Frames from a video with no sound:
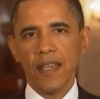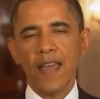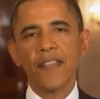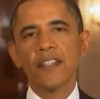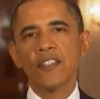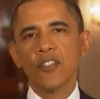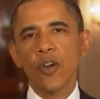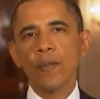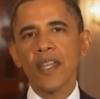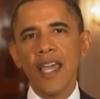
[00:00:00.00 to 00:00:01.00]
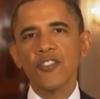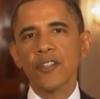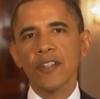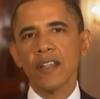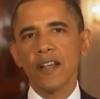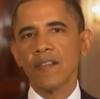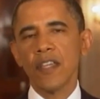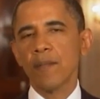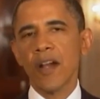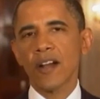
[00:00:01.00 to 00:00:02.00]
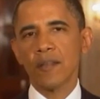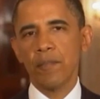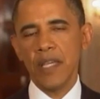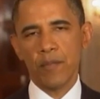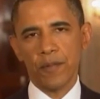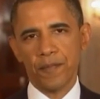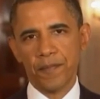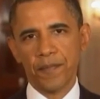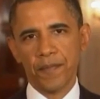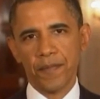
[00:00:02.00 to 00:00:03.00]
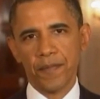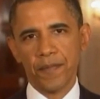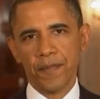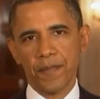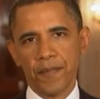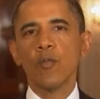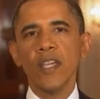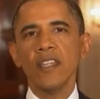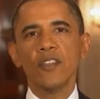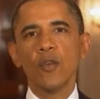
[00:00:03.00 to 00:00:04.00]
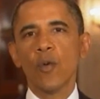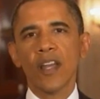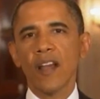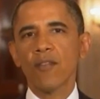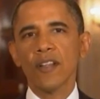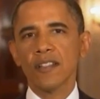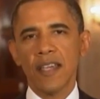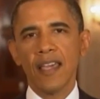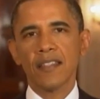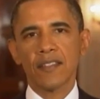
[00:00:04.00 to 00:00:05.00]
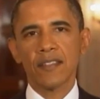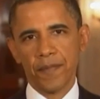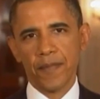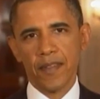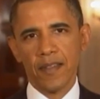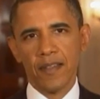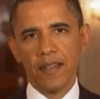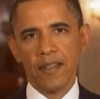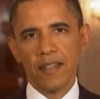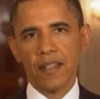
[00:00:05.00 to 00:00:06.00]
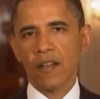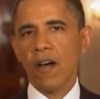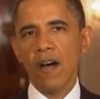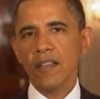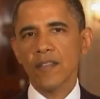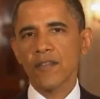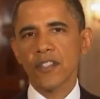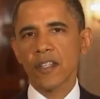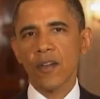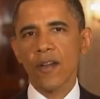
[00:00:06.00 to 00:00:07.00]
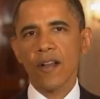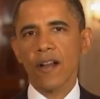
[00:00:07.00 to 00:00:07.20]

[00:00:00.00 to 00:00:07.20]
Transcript: and the determination of the American people that we do whatever it takes. The cause of securing